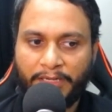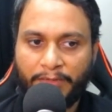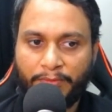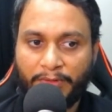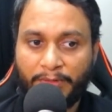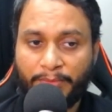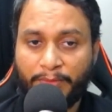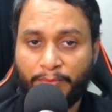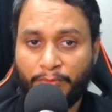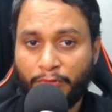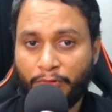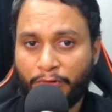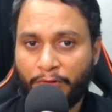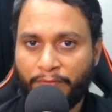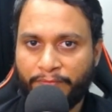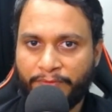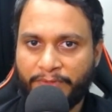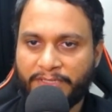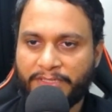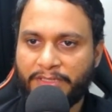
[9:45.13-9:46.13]
it will be more
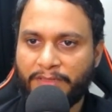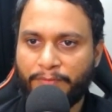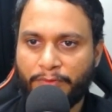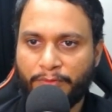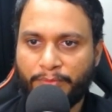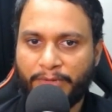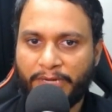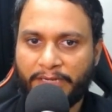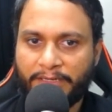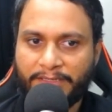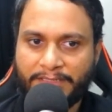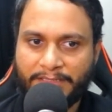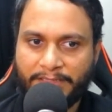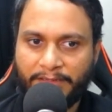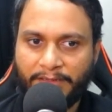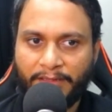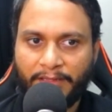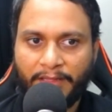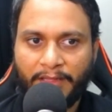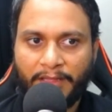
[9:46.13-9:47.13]
obvious if you practice
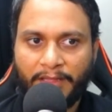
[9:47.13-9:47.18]
it